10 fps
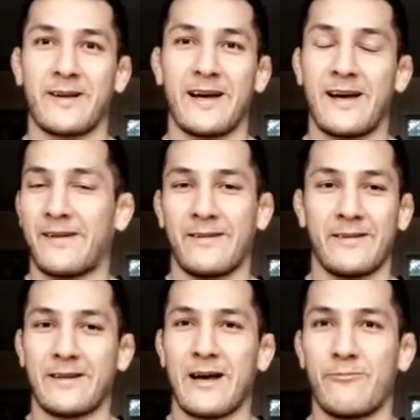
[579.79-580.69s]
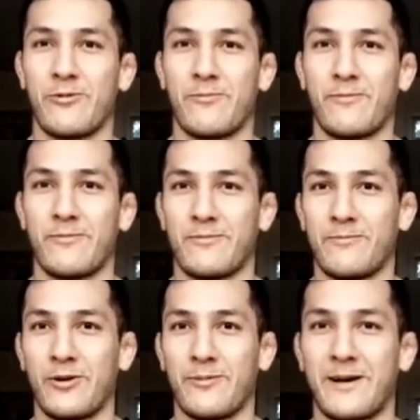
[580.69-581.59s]
Can't
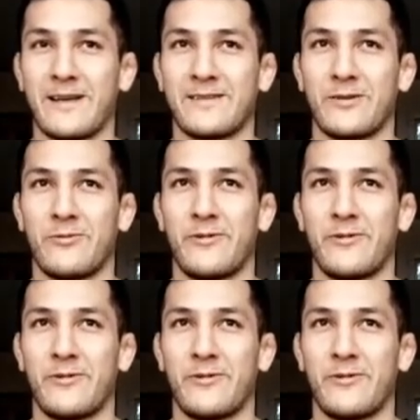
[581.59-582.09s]
put it past a good